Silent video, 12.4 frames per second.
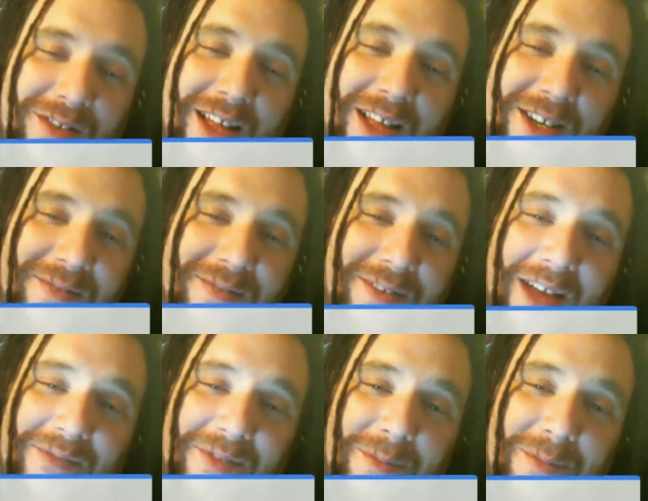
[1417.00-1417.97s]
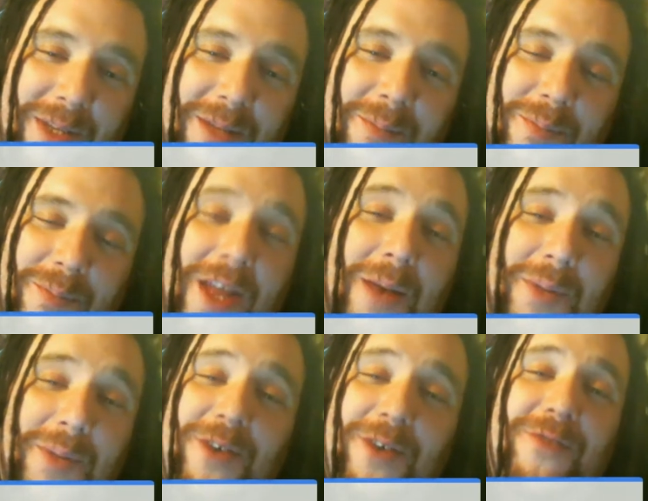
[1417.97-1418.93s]
that even have to that
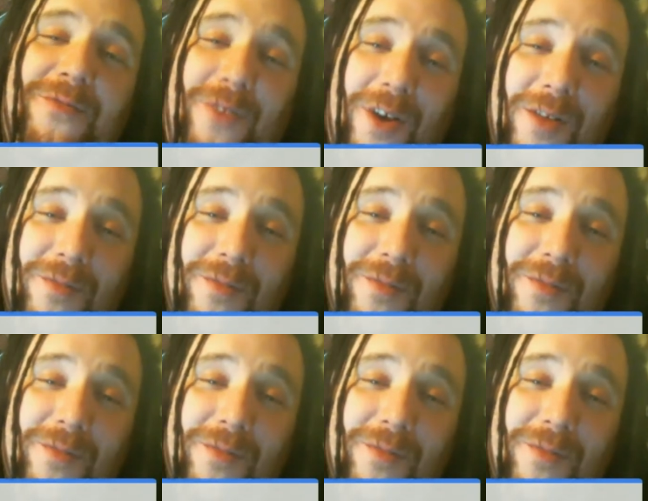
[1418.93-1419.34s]
appear in front